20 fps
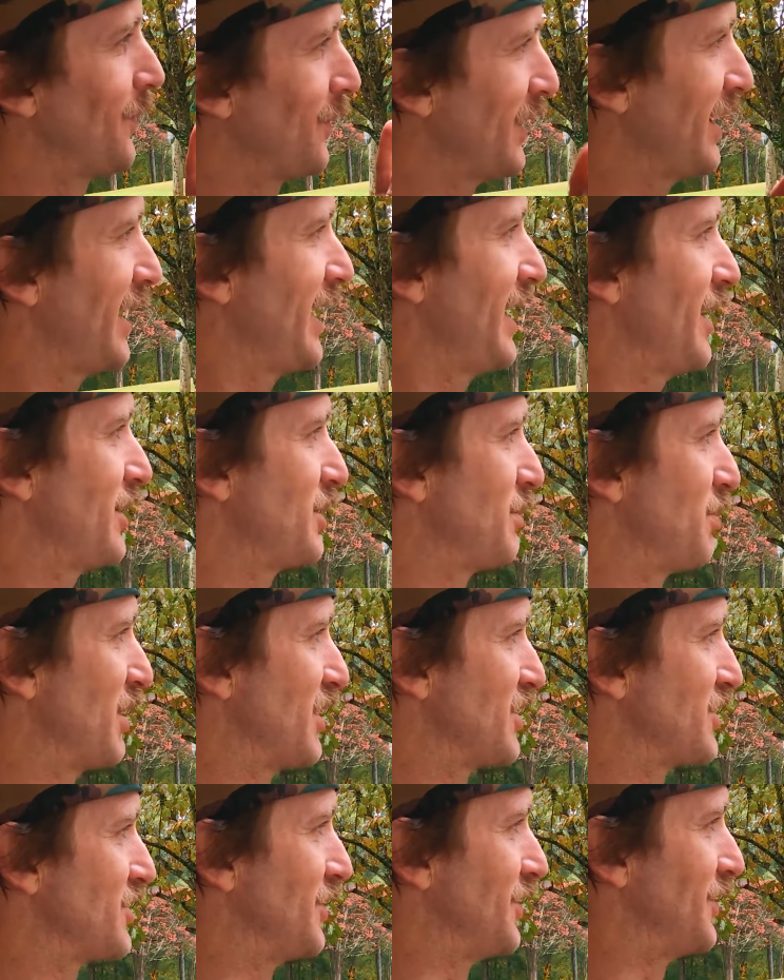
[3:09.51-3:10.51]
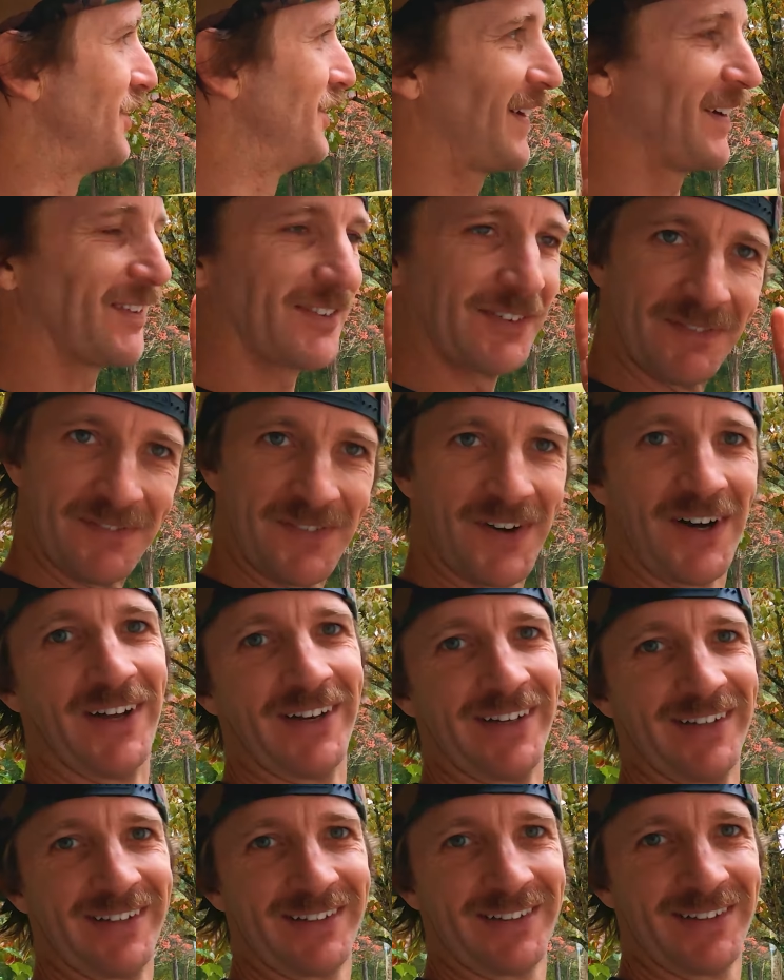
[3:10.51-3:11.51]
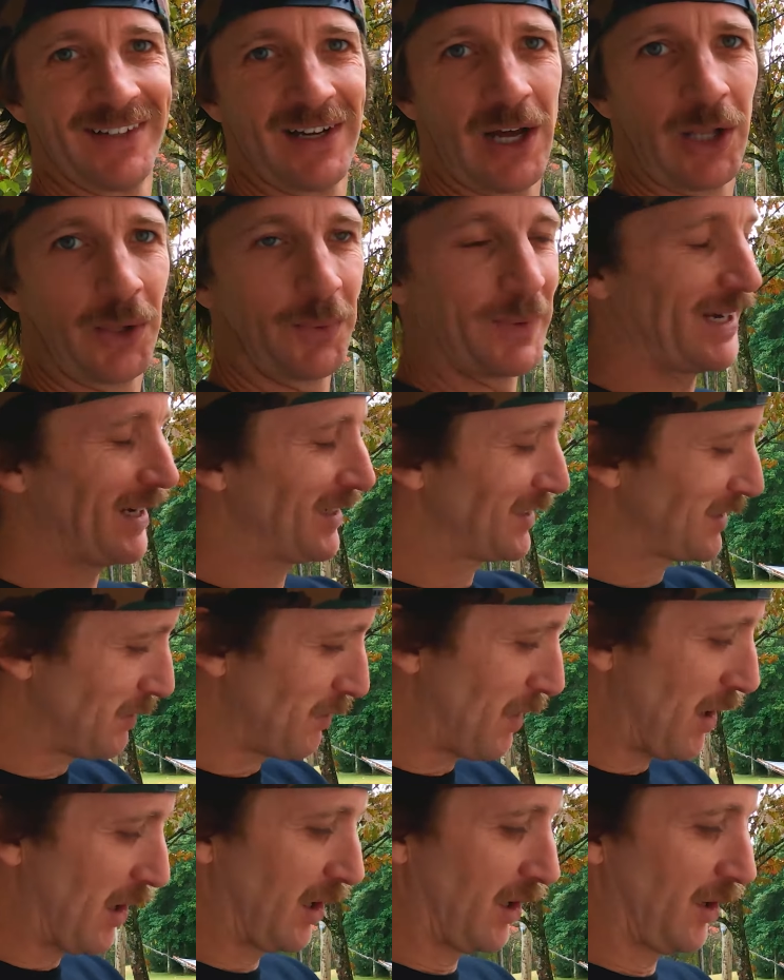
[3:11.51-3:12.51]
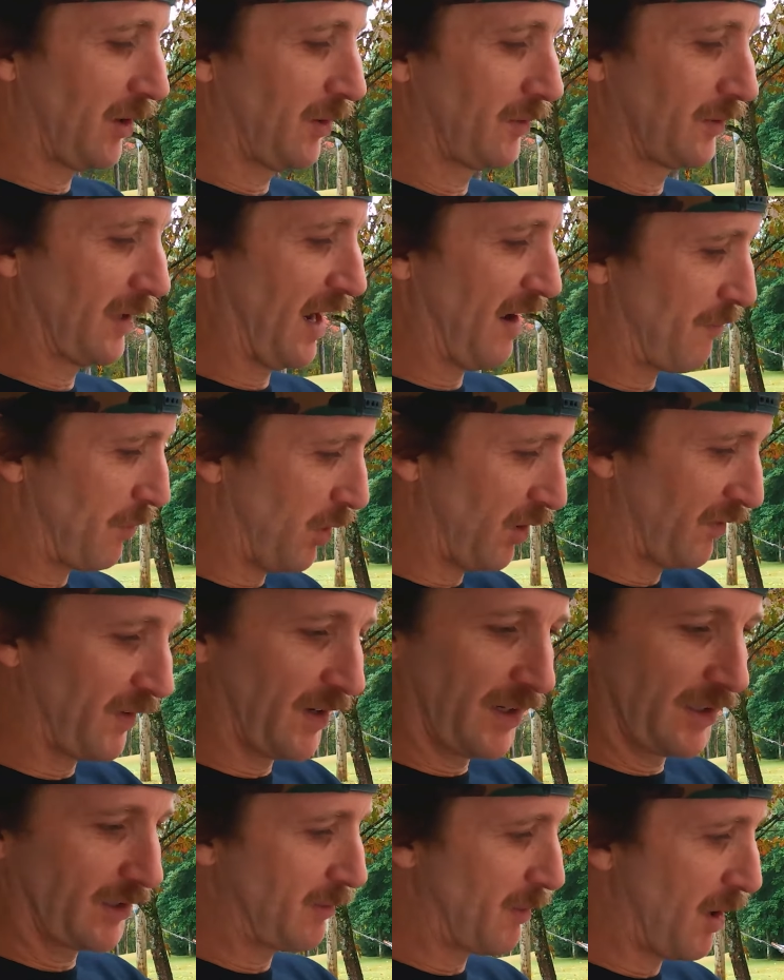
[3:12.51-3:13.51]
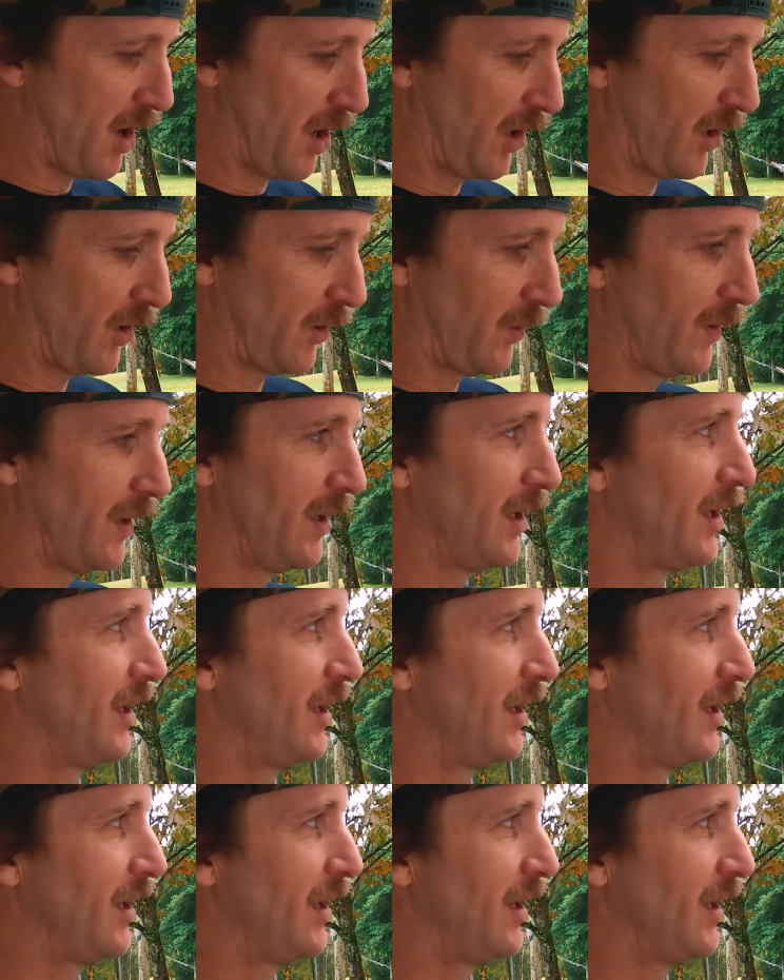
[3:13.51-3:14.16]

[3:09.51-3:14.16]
We're going to head out to Bristol. we have some fun. Halloween is tomorrow. Have more fun tomorrow.